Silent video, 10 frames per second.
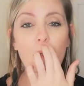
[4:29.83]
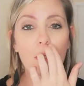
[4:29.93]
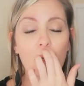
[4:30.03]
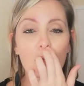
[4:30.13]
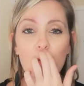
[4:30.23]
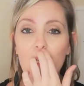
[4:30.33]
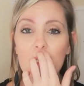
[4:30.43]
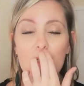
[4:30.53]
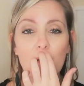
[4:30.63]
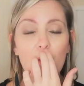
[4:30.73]
I really
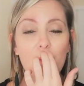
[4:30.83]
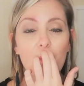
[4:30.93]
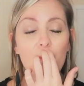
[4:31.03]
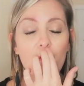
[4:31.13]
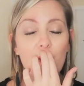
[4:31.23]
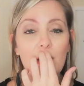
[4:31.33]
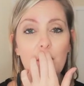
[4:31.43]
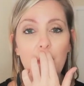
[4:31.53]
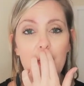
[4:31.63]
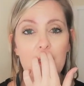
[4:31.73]
start feeling
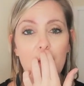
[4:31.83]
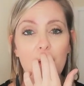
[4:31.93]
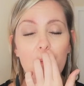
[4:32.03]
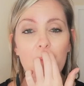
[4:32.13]
better.